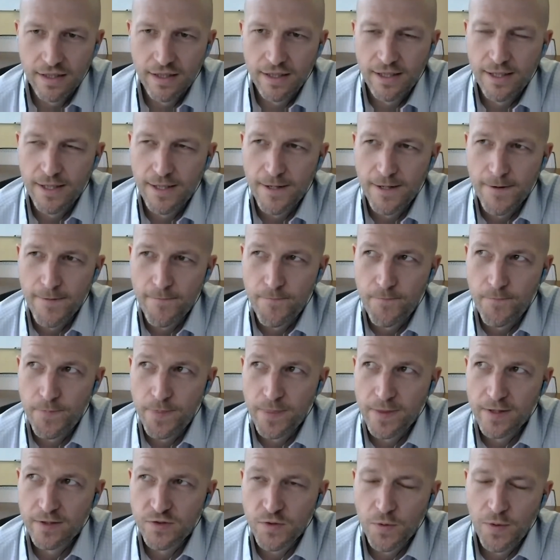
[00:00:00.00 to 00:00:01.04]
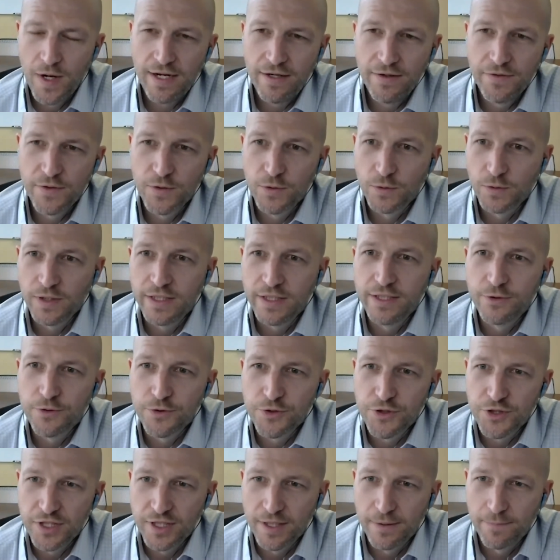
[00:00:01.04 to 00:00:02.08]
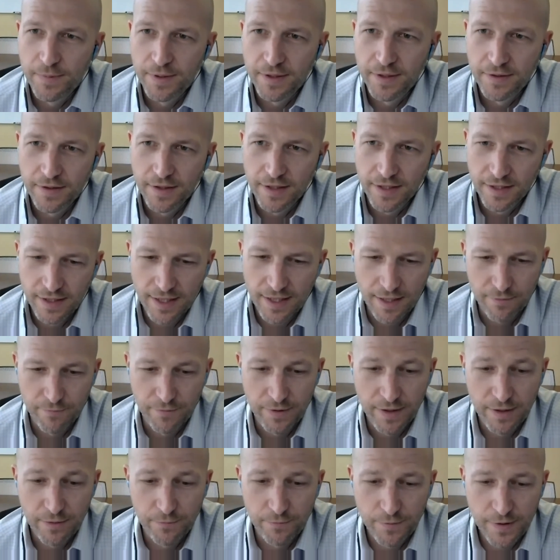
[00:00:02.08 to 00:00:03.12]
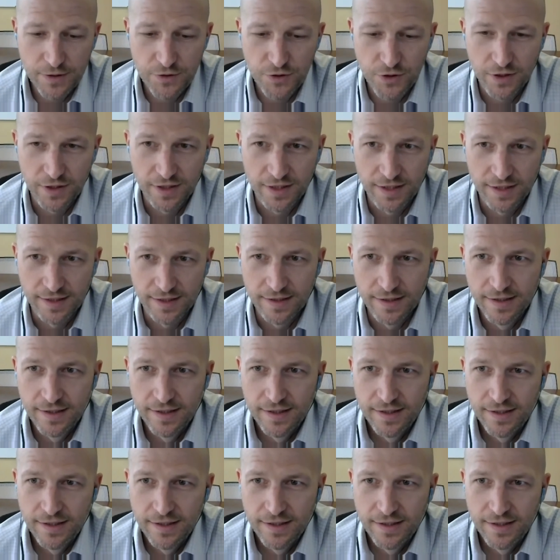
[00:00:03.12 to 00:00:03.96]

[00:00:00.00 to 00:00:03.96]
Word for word: um, so? How did their leadership and, and kind of their vision